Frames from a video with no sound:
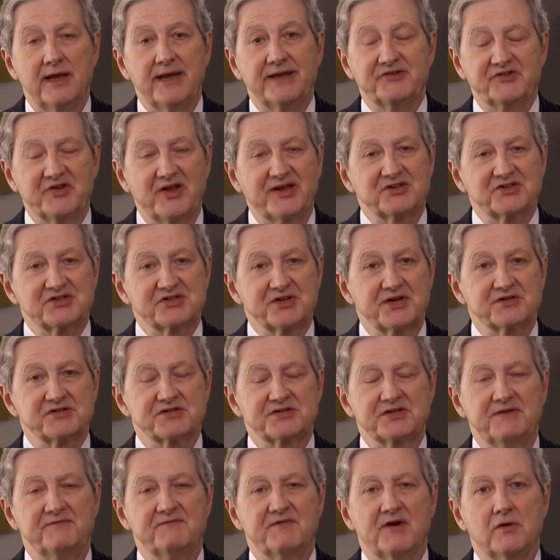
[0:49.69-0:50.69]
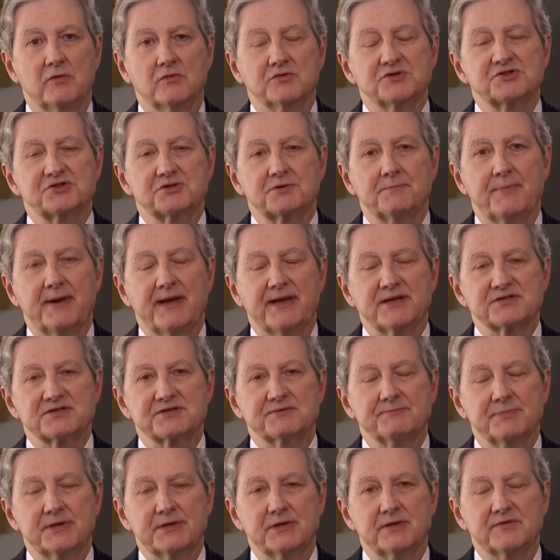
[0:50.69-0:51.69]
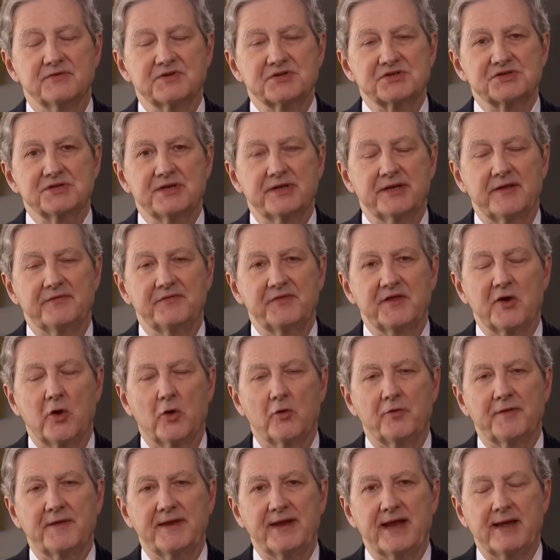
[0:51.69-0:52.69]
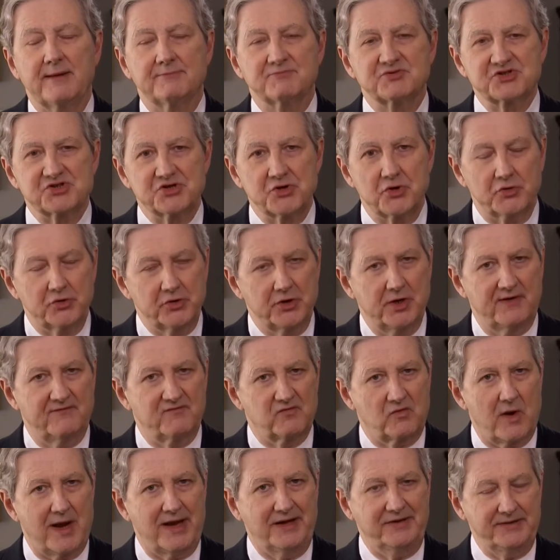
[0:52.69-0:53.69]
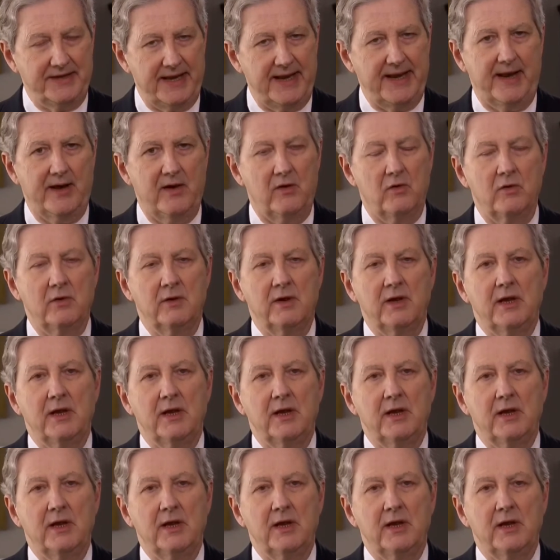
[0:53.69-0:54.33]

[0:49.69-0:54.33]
It takes 60 votes to pass a bill in the Senate. The only thing I'm certain of right now